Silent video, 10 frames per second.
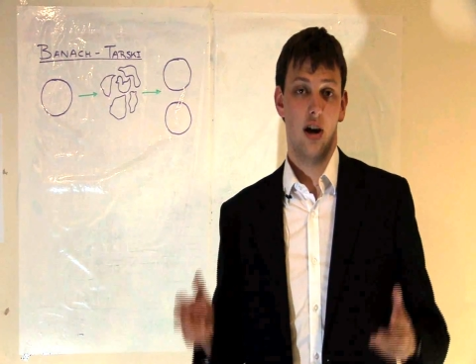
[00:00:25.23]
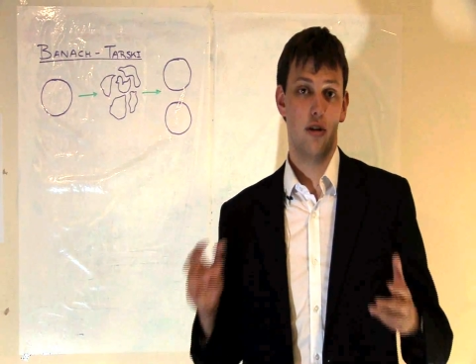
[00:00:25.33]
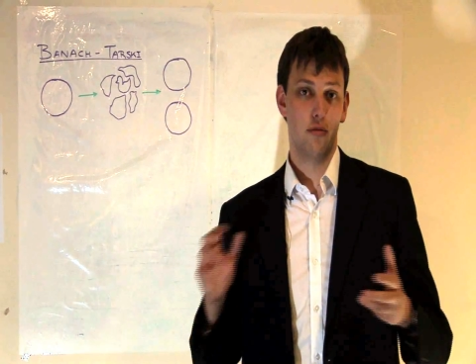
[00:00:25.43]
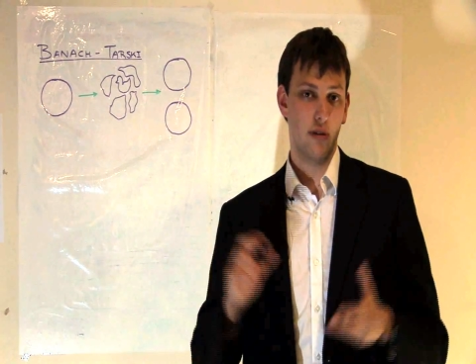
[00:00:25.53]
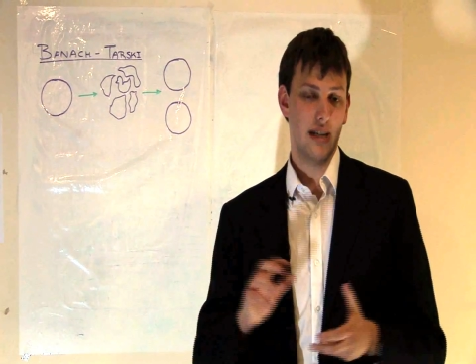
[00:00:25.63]

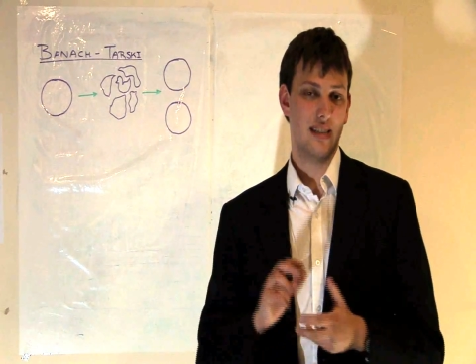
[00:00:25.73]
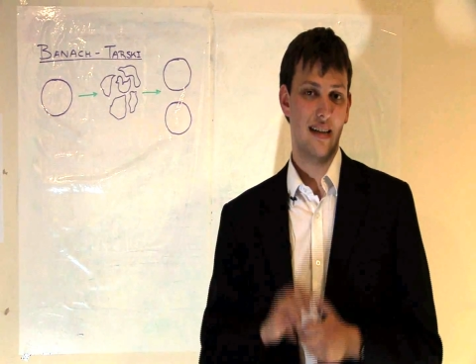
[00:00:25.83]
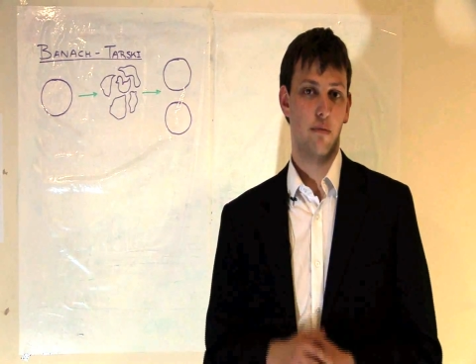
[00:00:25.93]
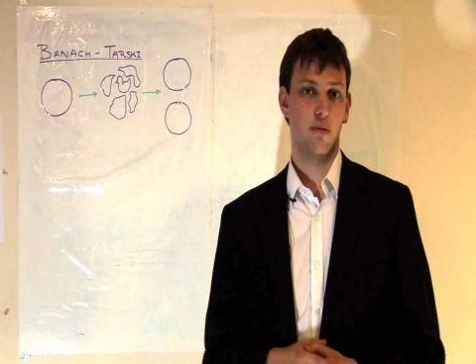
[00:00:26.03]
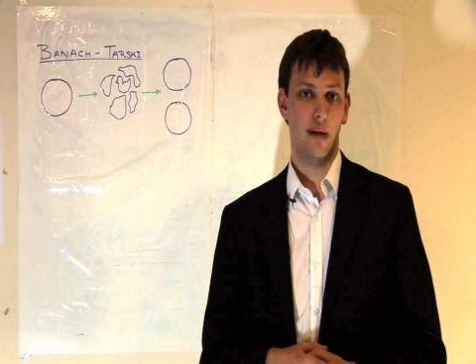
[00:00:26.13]
and
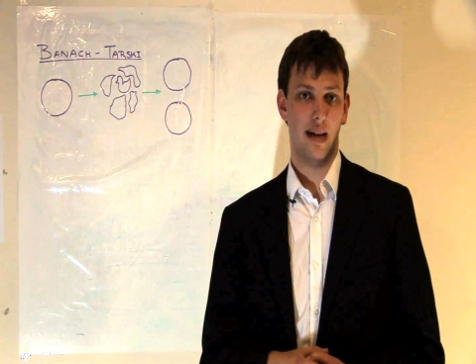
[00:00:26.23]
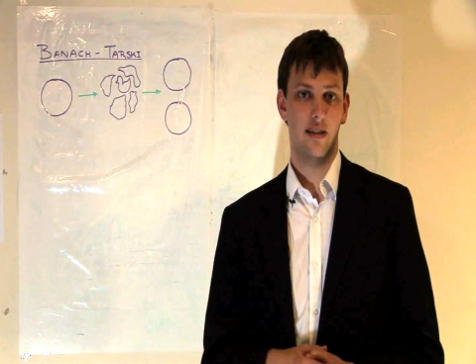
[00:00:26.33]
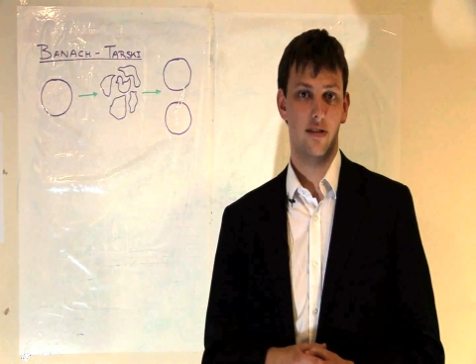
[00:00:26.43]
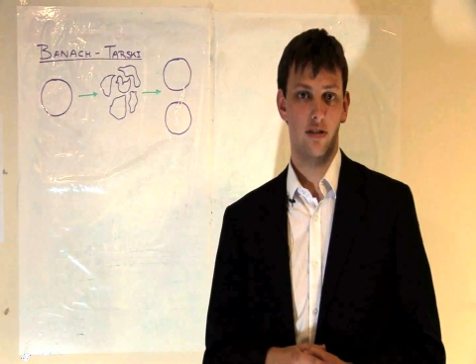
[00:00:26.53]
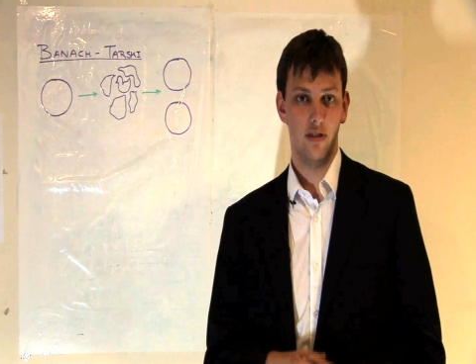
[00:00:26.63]
reassemble back
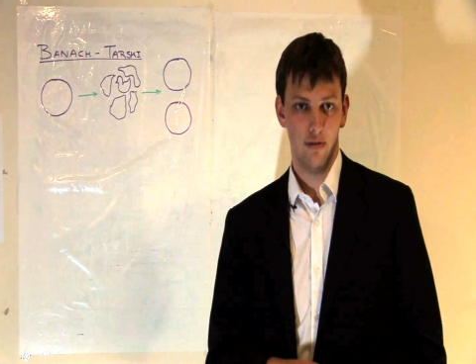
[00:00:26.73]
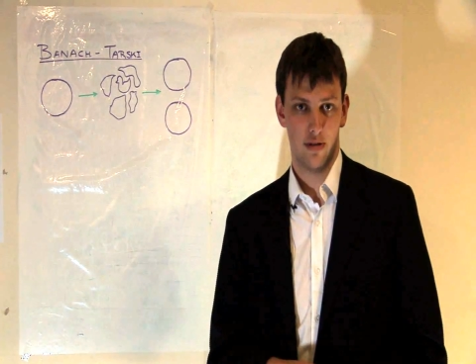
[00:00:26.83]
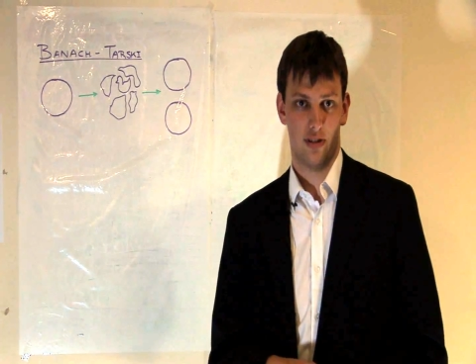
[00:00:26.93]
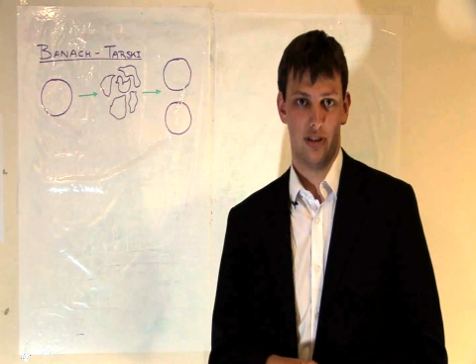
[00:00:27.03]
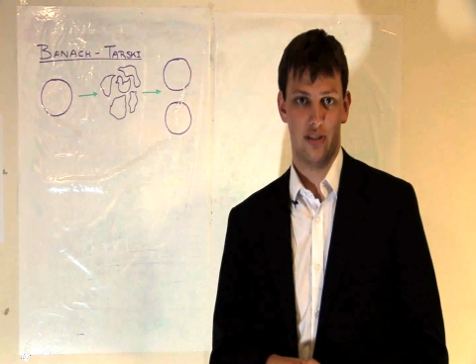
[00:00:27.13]
into 2
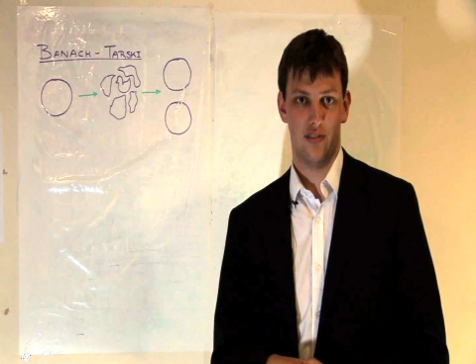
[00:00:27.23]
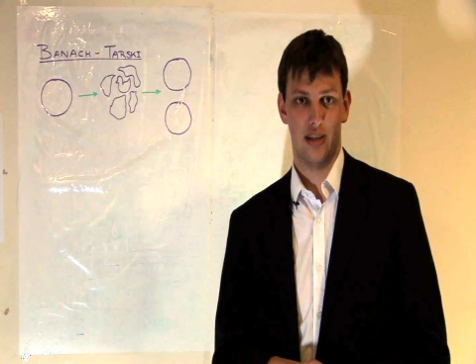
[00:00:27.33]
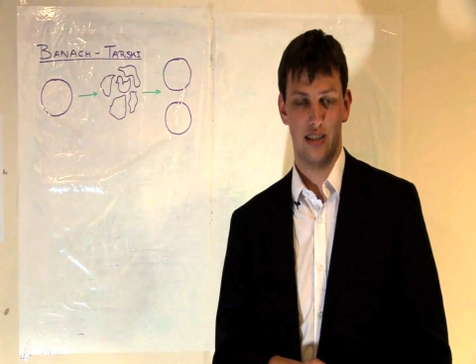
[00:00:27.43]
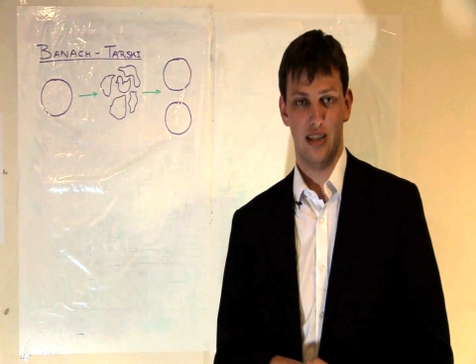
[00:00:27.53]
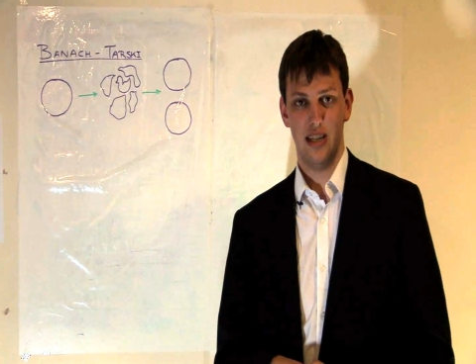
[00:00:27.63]
solid
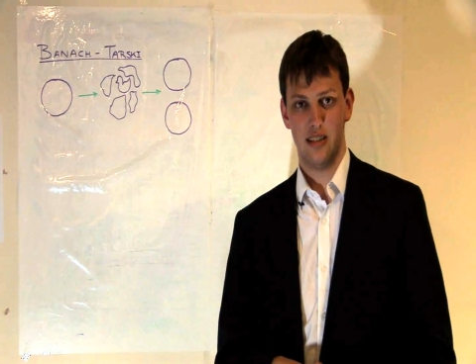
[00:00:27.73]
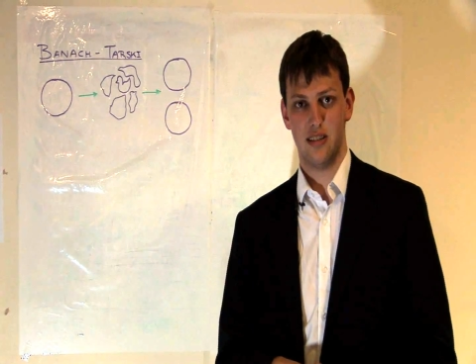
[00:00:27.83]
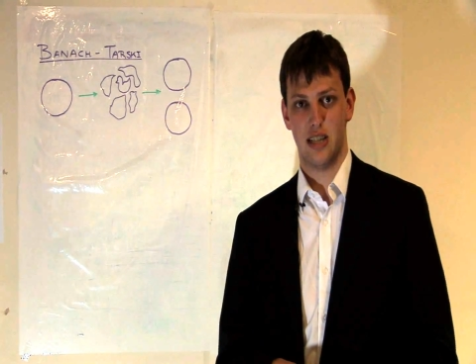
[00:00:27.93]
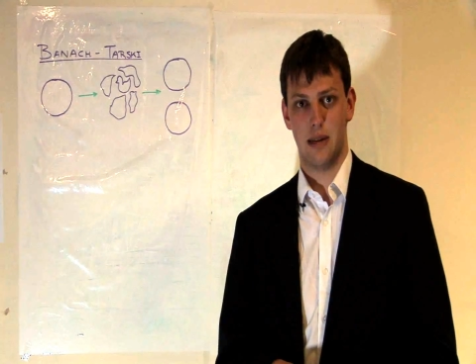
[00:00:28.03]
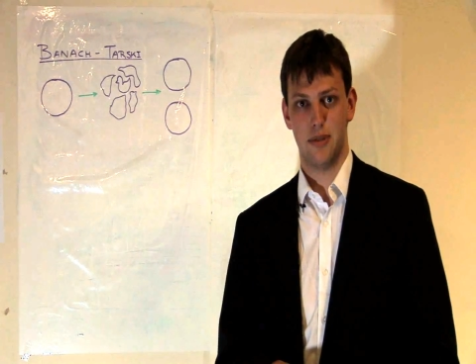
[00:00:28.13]
spheres, each the
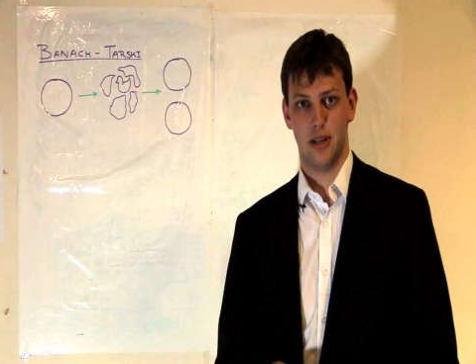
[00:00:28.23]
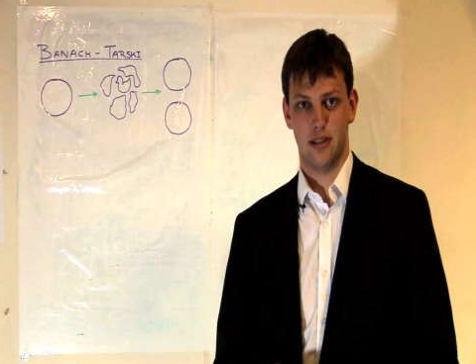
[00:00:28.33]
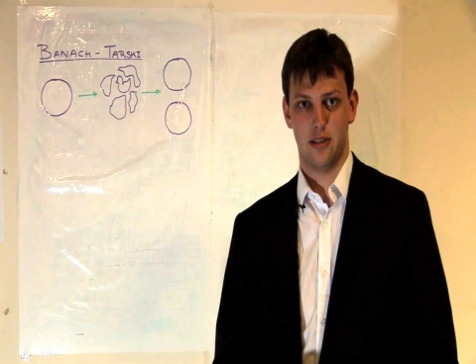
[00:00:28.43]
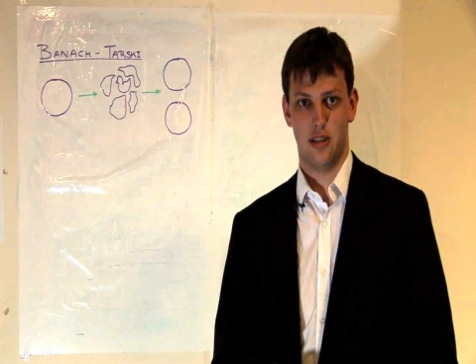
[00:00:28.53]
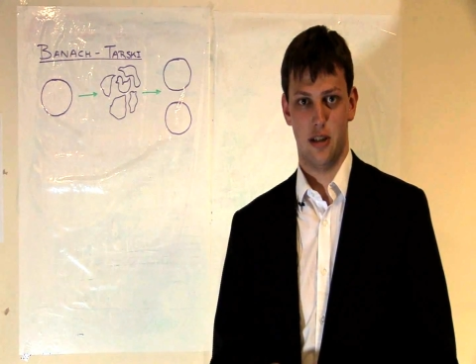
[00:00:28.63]
same
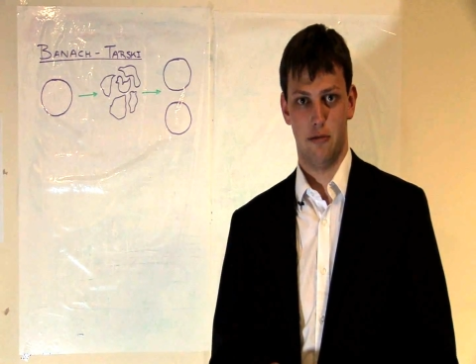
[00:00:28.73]
size as the